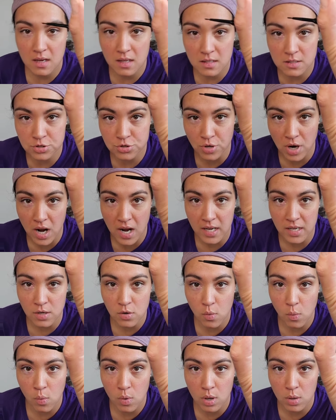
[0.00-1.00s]
dry
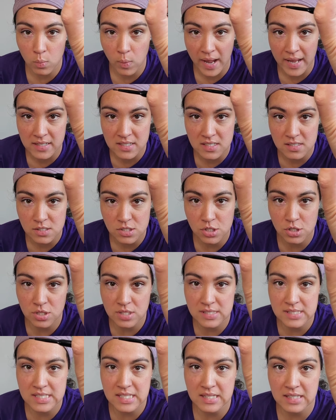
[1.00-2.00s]
or wet. So you
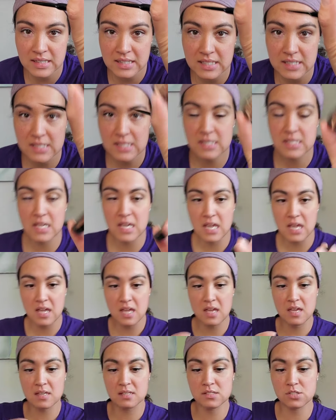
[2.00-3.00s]
can see that this
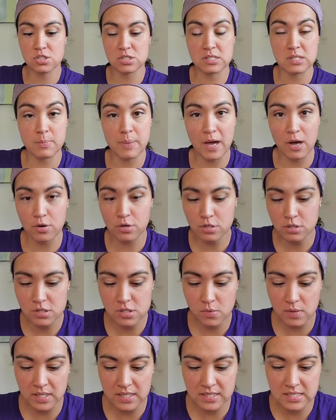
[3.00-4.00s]
is just the powder.
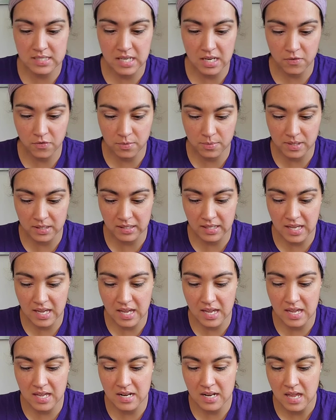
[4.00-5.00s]
So I like to take it from the
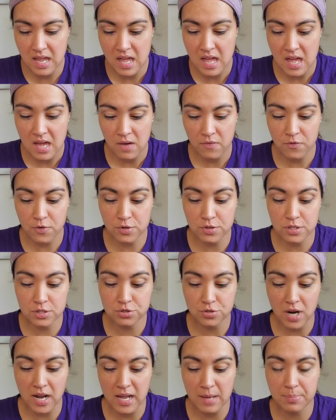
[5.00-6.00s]
lid. For the
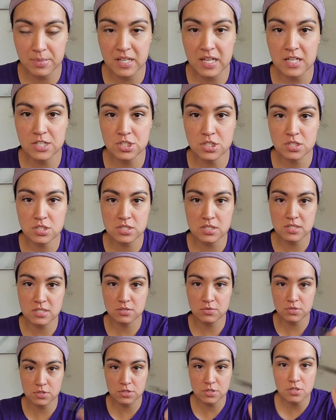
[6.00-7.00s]
dry application, just
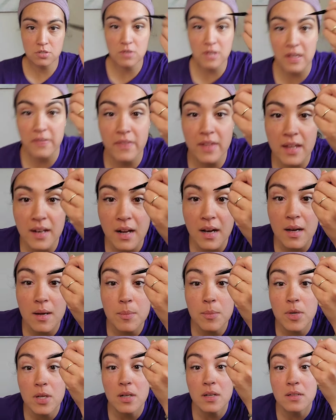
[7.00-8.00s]
do, and then
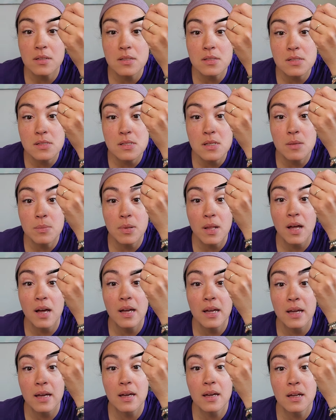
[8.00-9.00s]
I'm gonna just apply
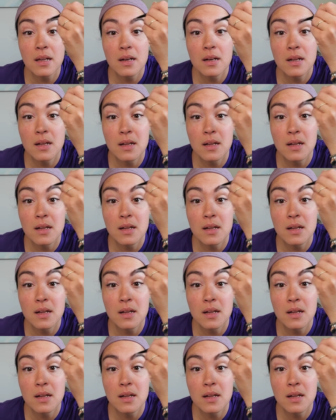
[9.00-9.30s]
it